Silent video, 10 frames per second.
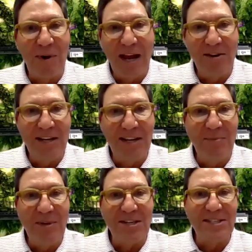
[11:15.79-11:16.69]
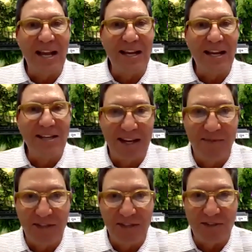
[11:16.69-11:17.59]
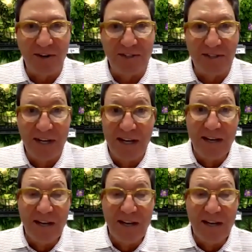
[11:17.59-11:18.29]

around and give me a second set of inserts.